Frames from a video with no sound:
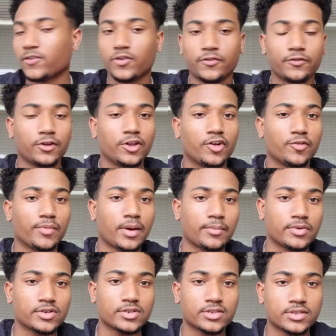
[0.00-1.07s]
fully
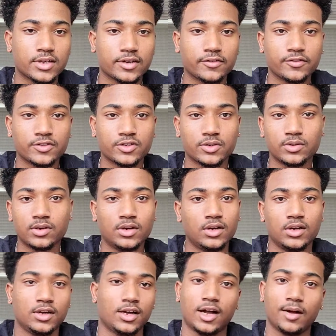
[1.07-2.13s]
remember stuff. So
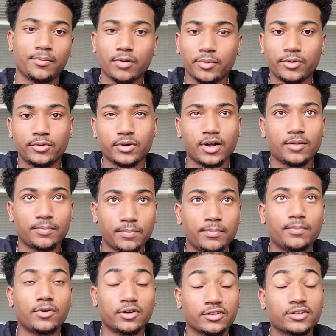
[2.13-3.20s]
I'll
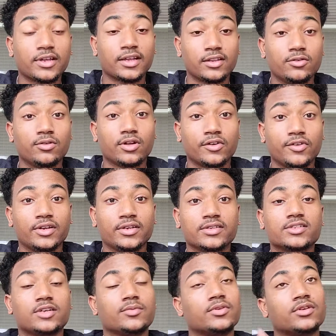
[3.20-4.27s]
more than likely do a lot of reading
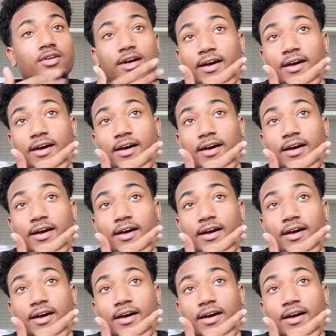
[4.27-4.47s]
this summer.